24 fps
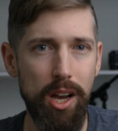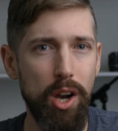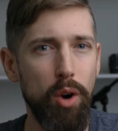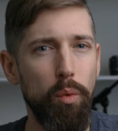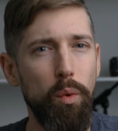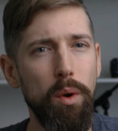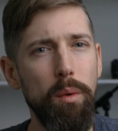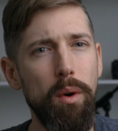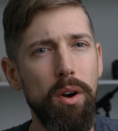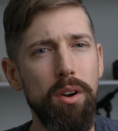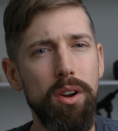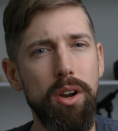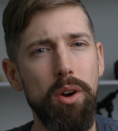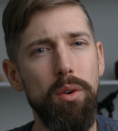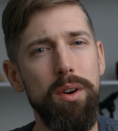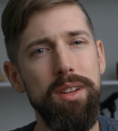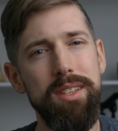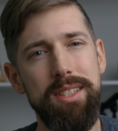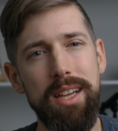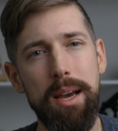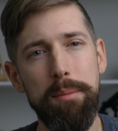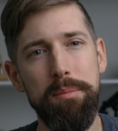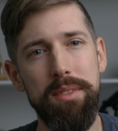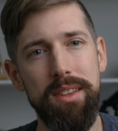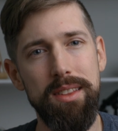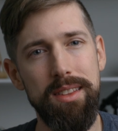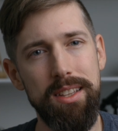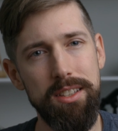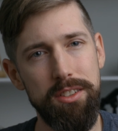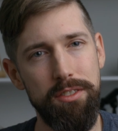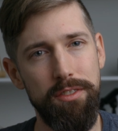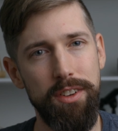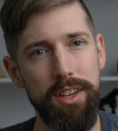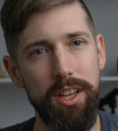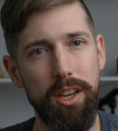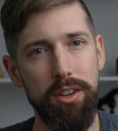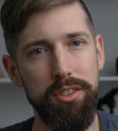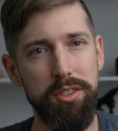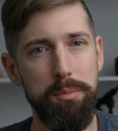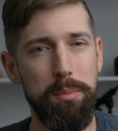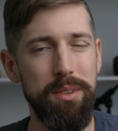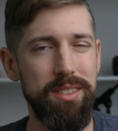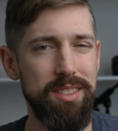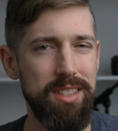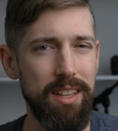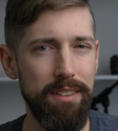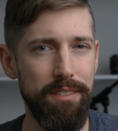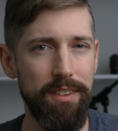We won't go in depth in this video
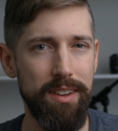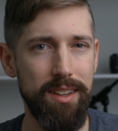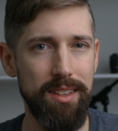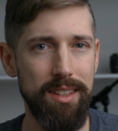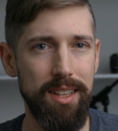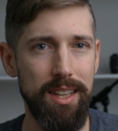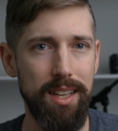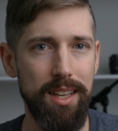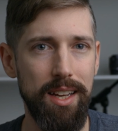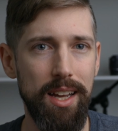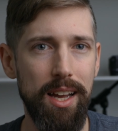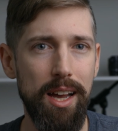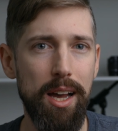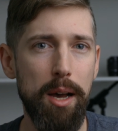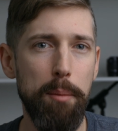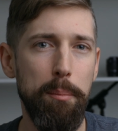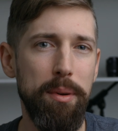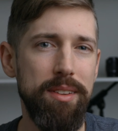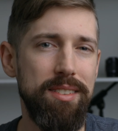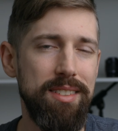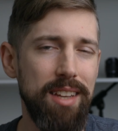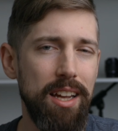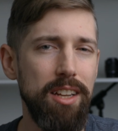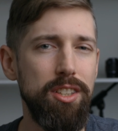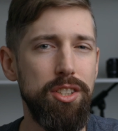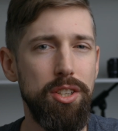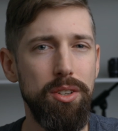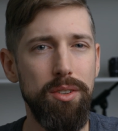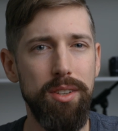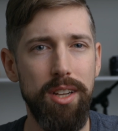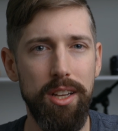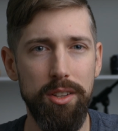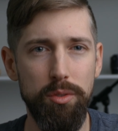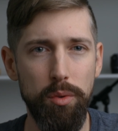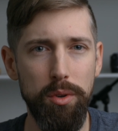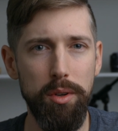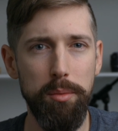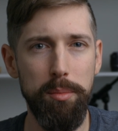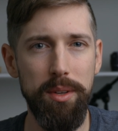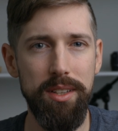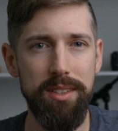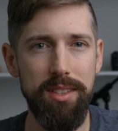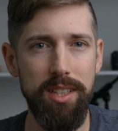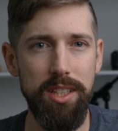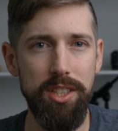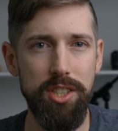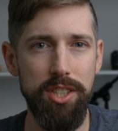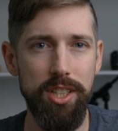specifically, but stay tuned as we will be
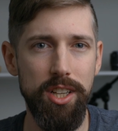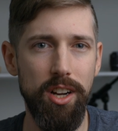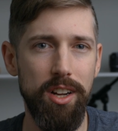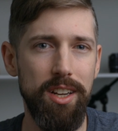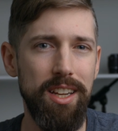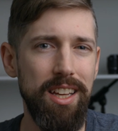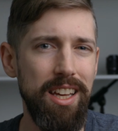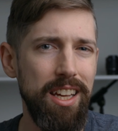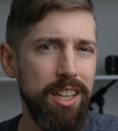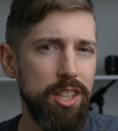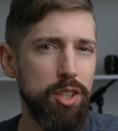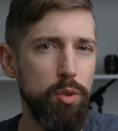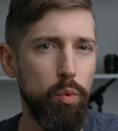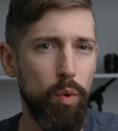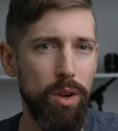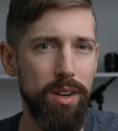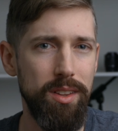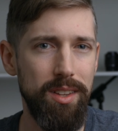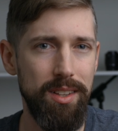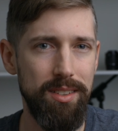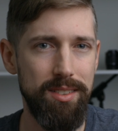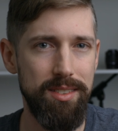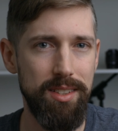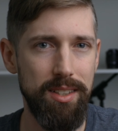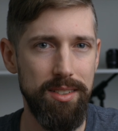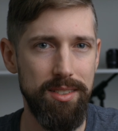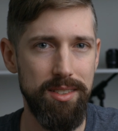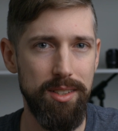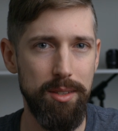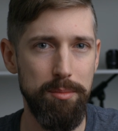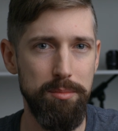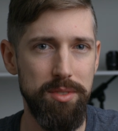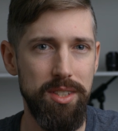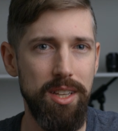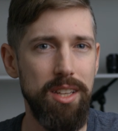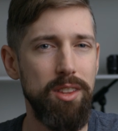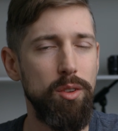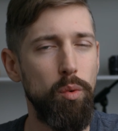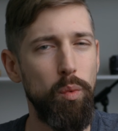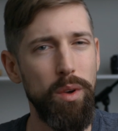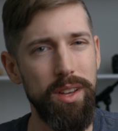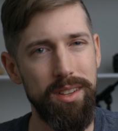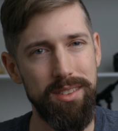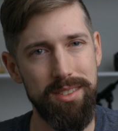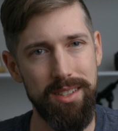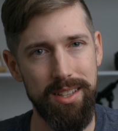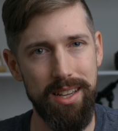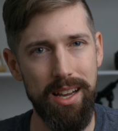teaching on each one of these systems in the
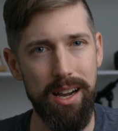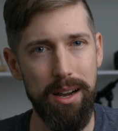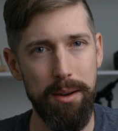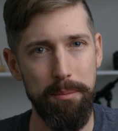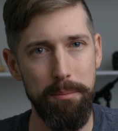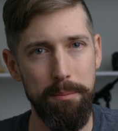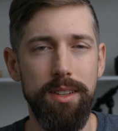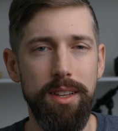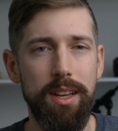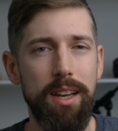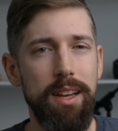weeks to come.